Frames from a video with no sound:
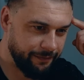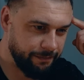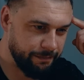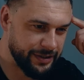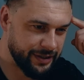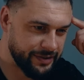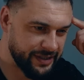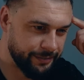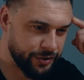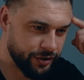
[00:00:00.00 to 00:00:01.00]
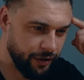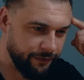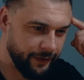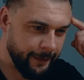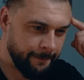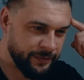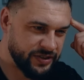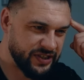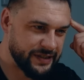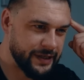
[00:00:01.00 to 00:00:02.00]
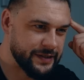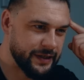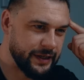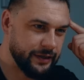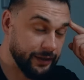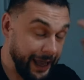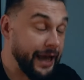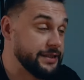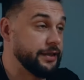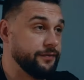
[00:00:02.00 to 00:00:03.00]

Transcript: misconception of success in acting,